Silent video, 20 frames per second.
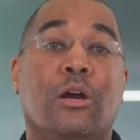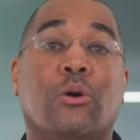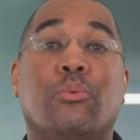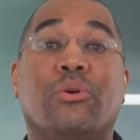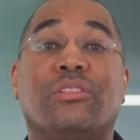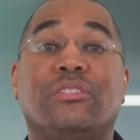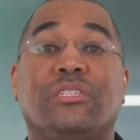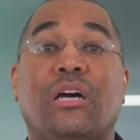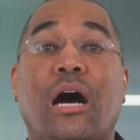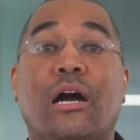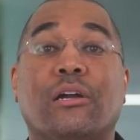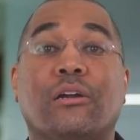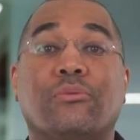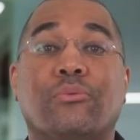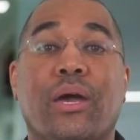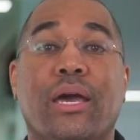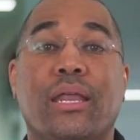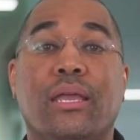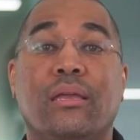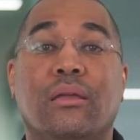With Docker
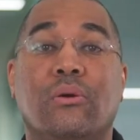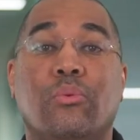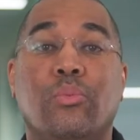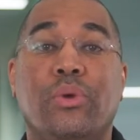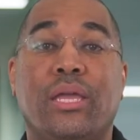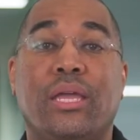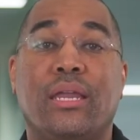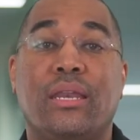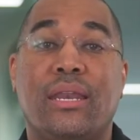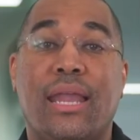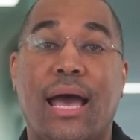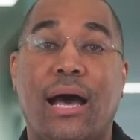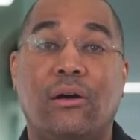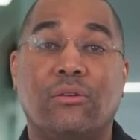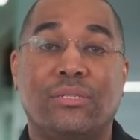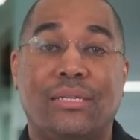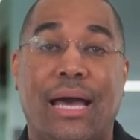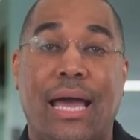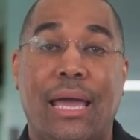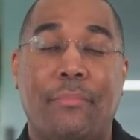ready, we can
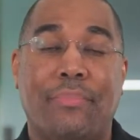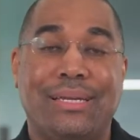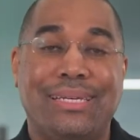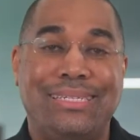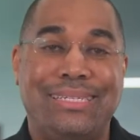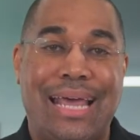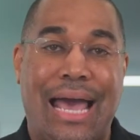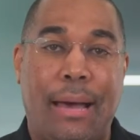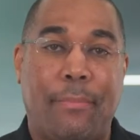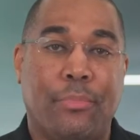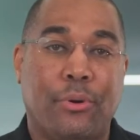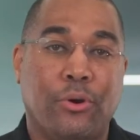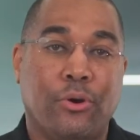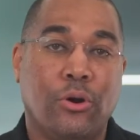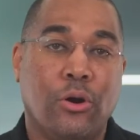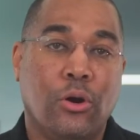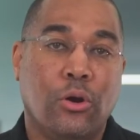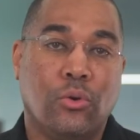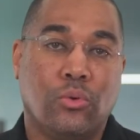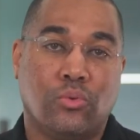now type Dapr
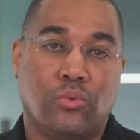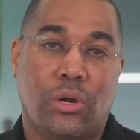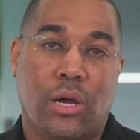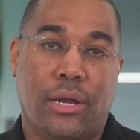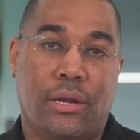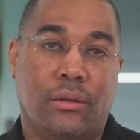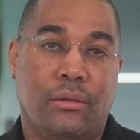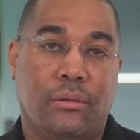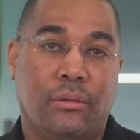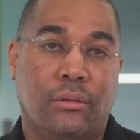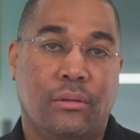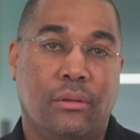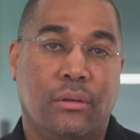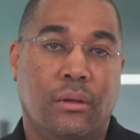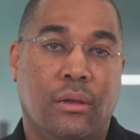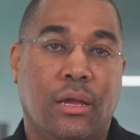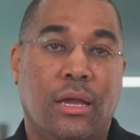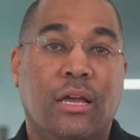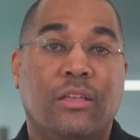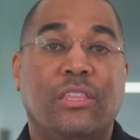run.
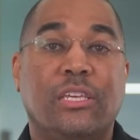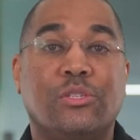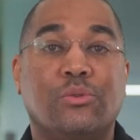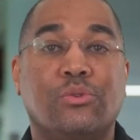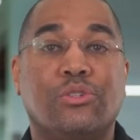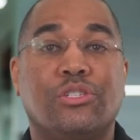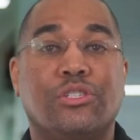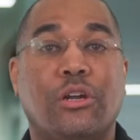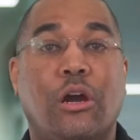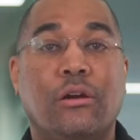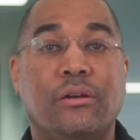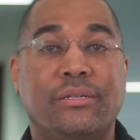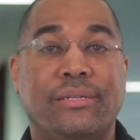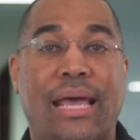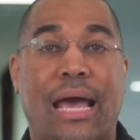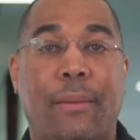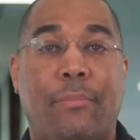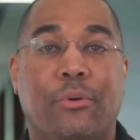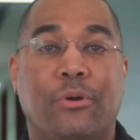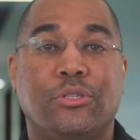This will start
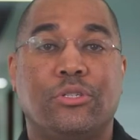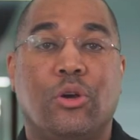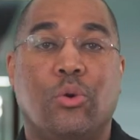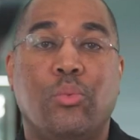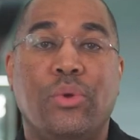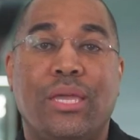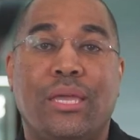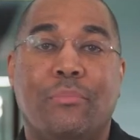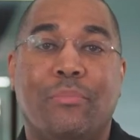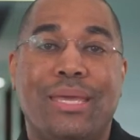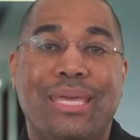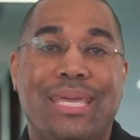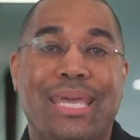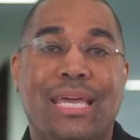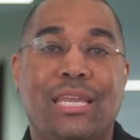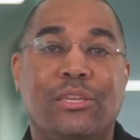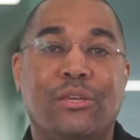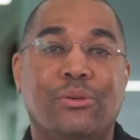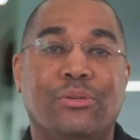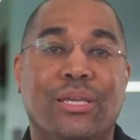Dapr so we can
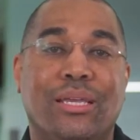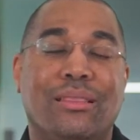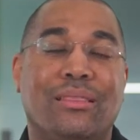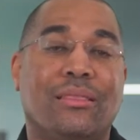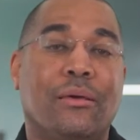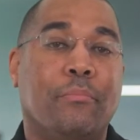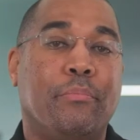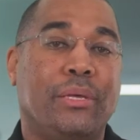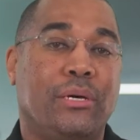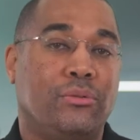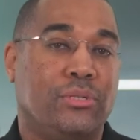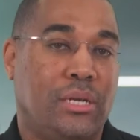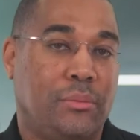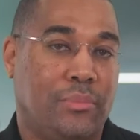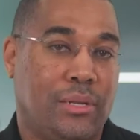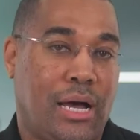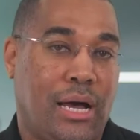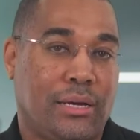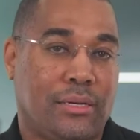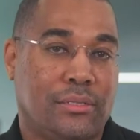begin using the building
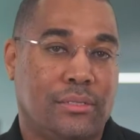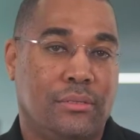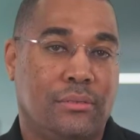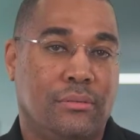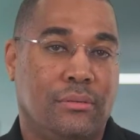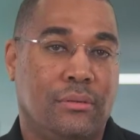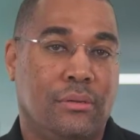blocks.